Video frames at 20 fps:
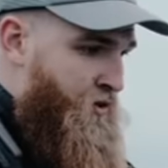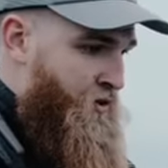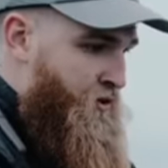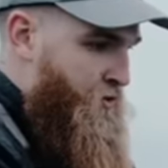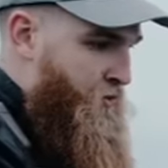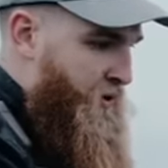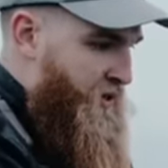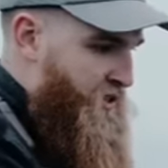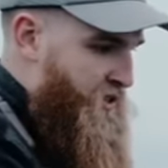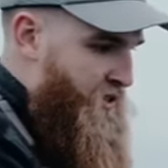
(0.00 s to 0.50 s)
you
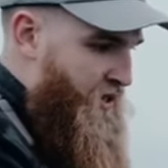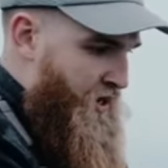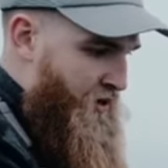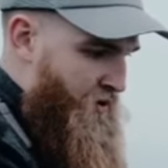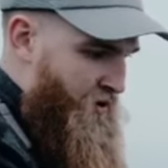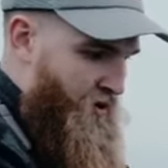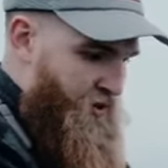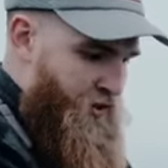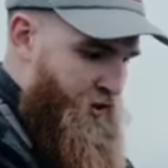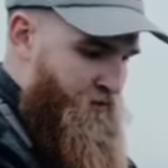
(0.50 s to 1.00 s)
twitch and you
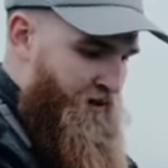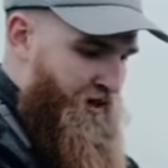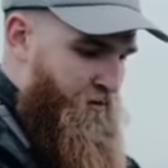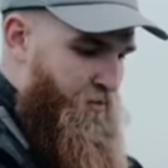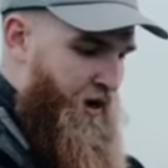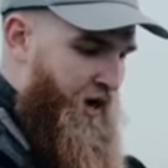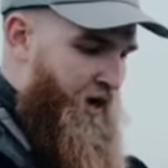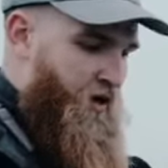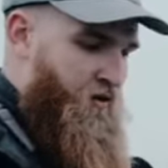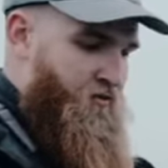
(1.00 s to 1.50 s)
go straight
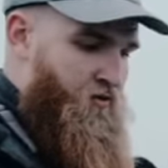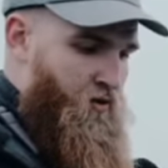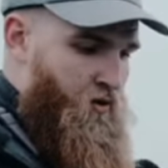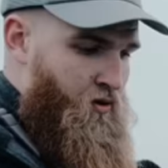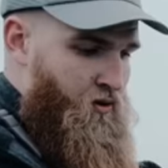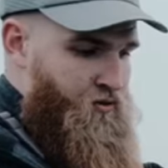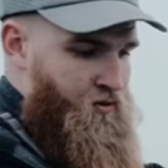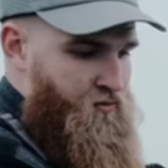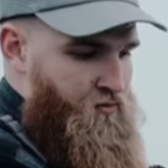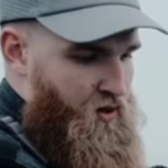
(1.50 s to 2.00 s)
back. If you
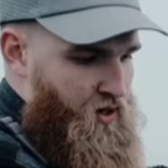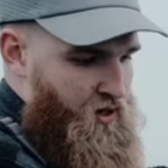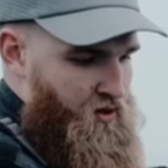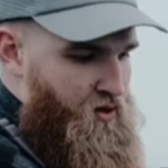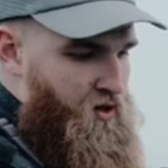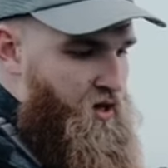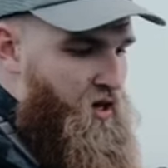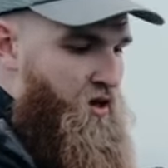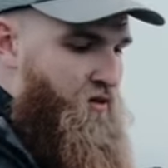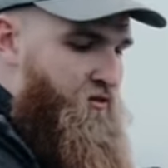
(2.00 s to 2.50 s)
hold the rod,
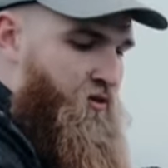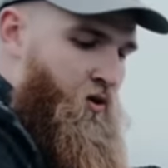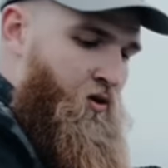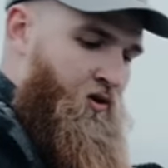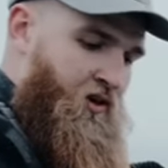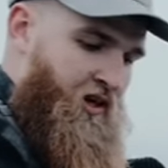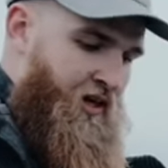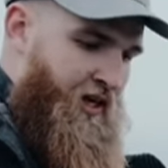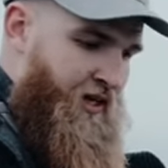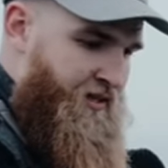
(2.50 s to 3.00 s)
if you
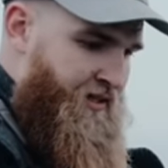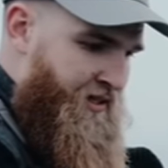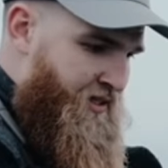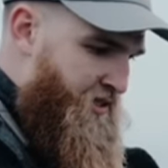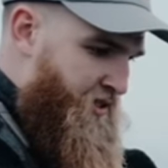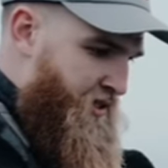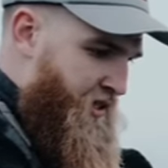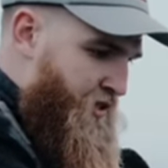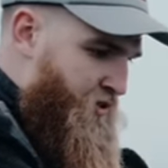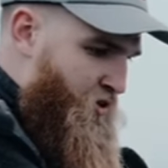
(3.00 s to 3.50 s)
hold it like
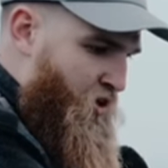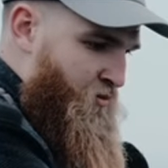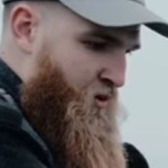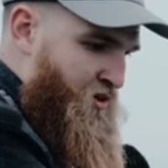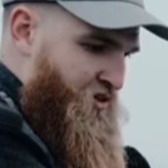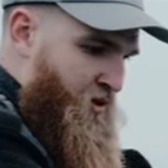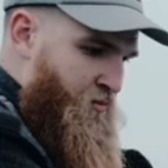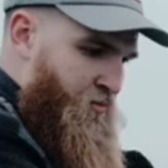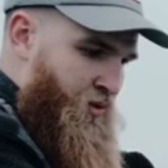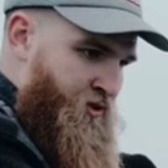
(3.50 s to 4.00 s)
this, it's
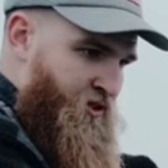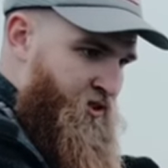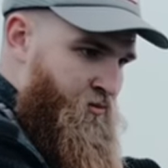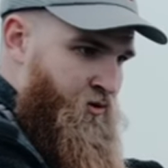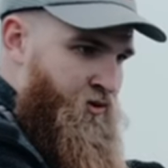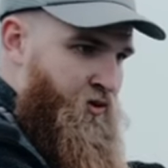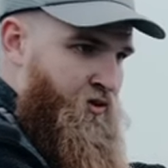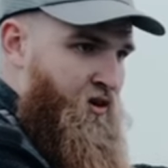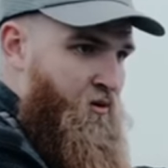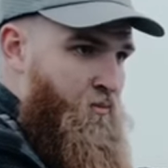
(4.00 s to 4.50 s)
almost impossible
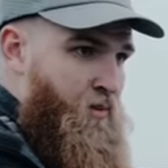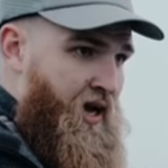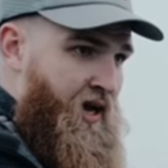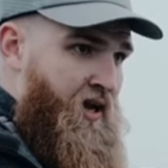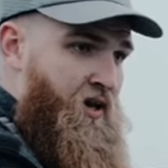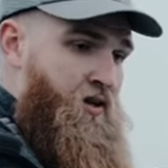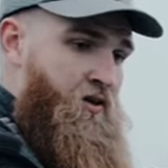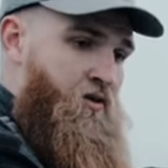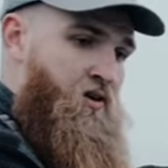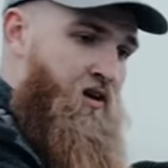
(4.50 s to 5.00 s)
to go back.
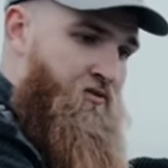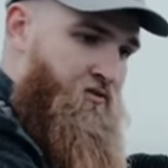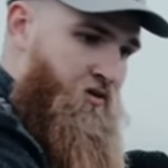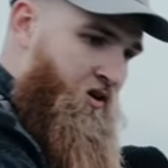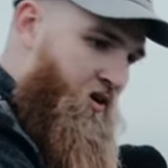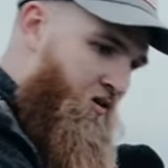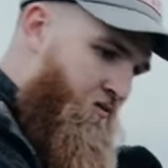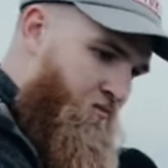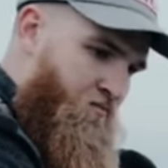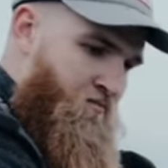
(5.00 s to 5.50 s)
You have to
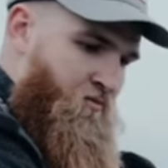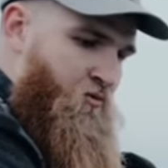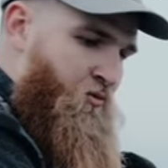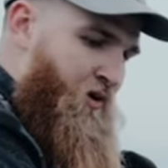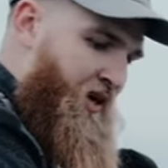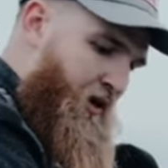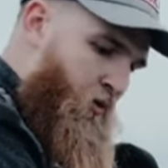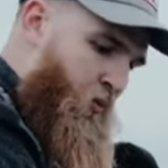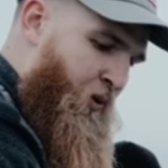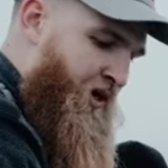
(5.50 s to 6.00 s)
go
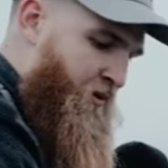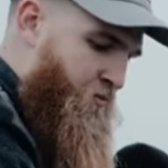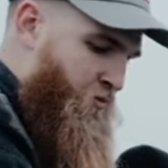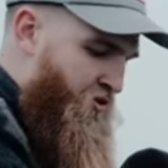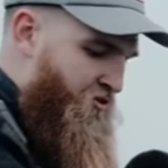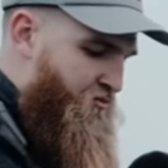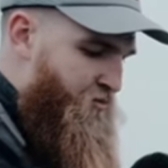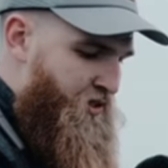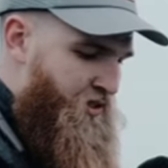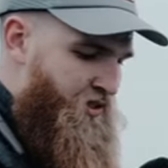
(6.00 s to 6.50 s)
really weird
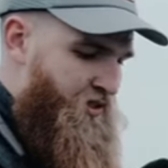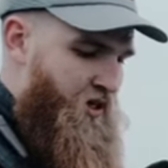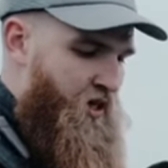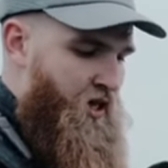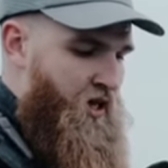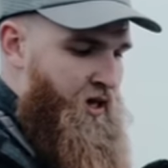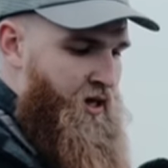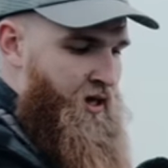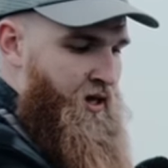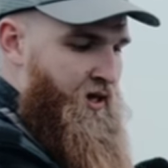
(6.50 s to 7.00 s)
movements.
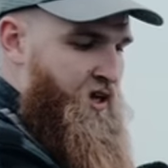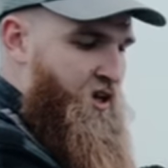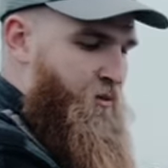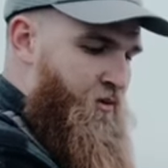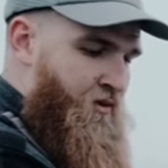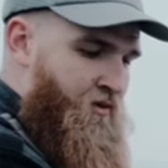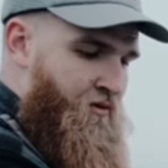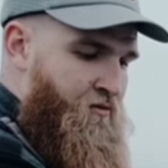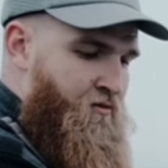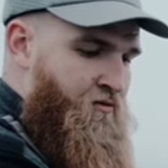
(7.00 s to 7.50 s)
Keep
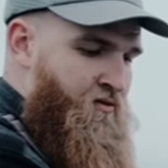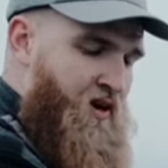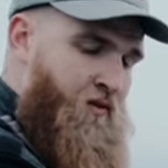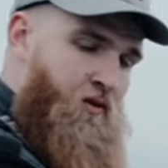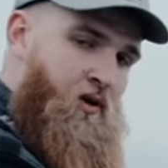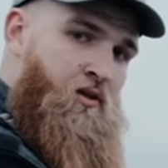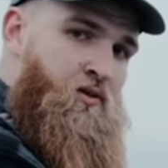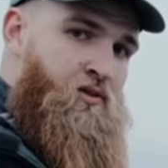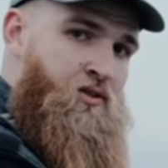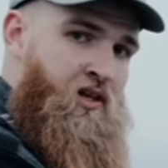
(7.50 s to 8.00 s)
it
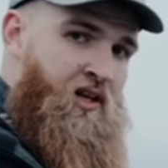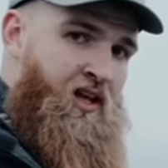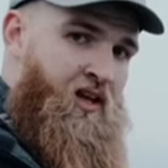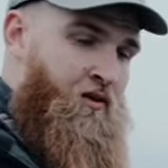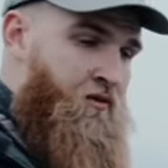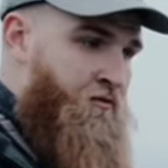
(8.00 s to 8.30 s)
very loosely in your